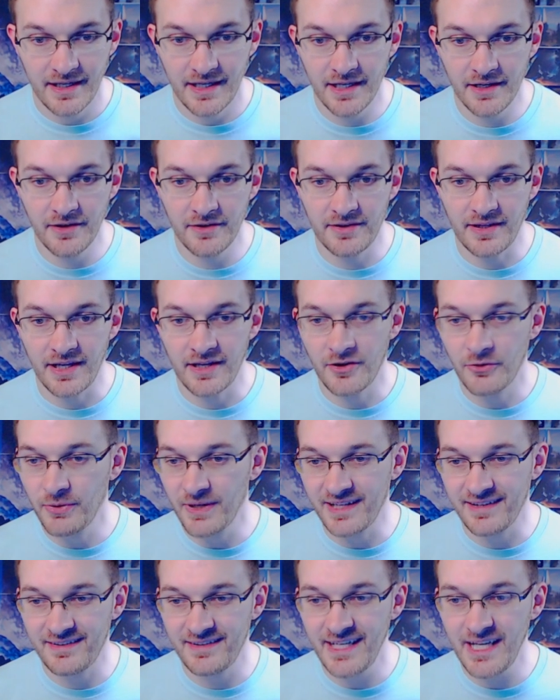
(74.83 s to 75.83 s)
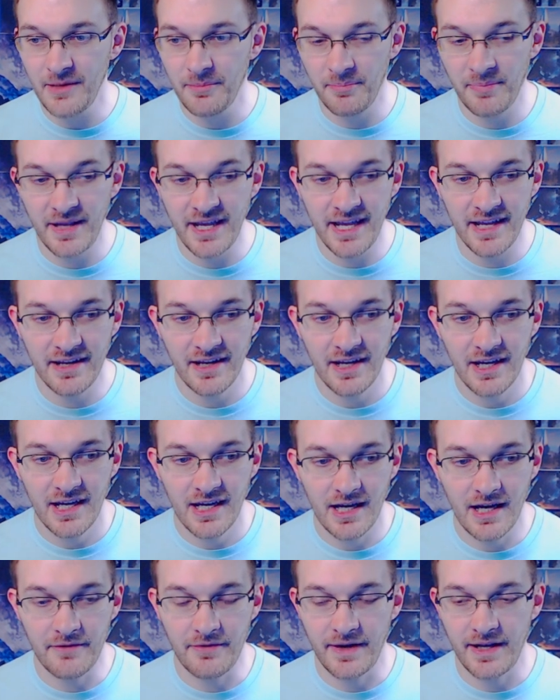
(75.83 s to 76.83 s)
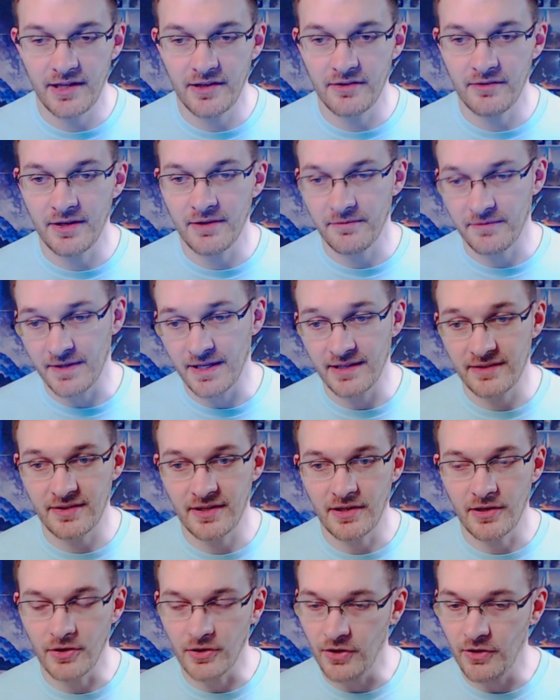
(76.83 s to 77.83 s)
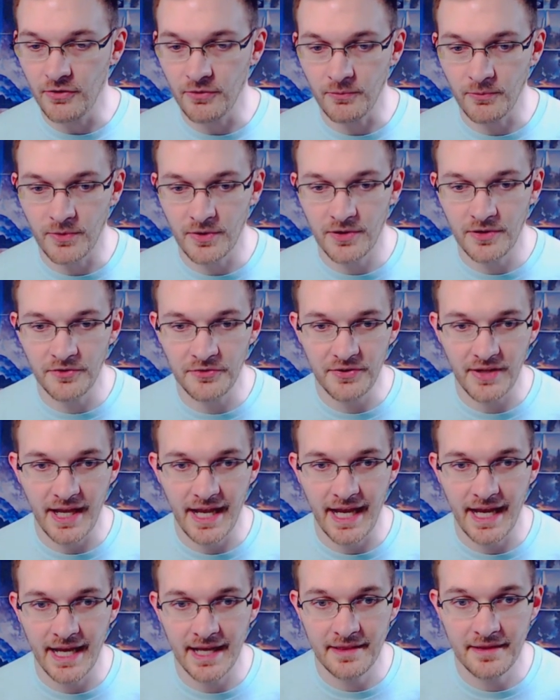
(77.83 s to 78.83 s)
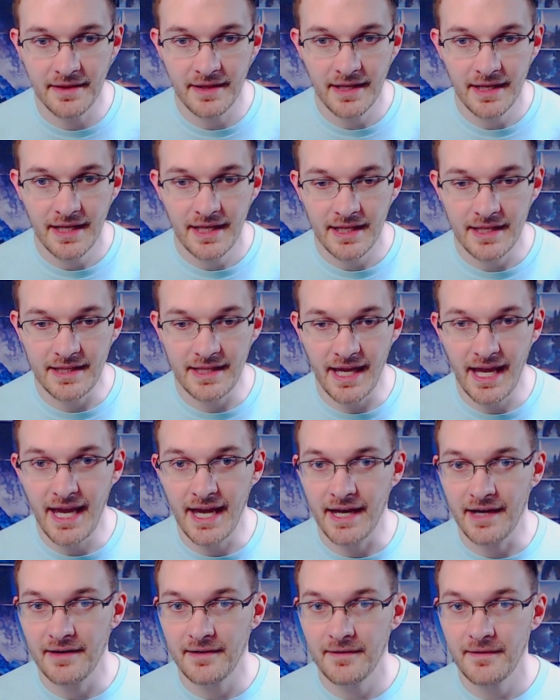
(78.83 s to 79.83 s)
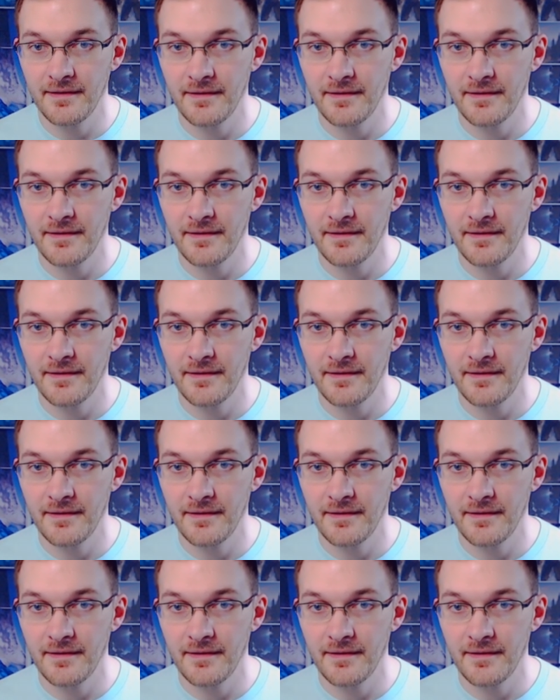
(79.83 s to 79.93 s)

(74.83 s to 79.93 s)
Here's a quick sneak peek of Halo Infinite's Lone Wolves and yeah.